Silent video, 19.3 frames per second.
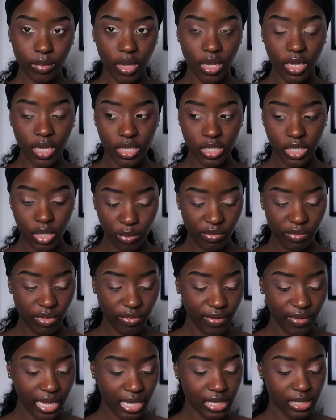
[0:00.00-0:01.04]
Okay, so with a
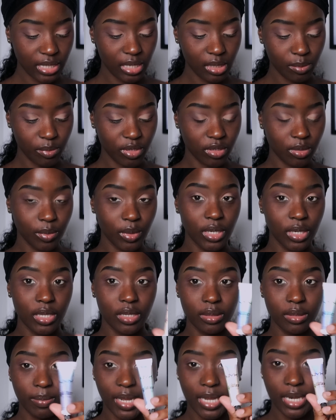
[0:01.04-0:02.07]
flat concealer brush, I'm going to
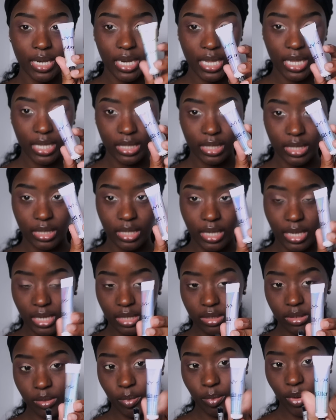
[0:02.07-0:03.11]
use my NYX glitter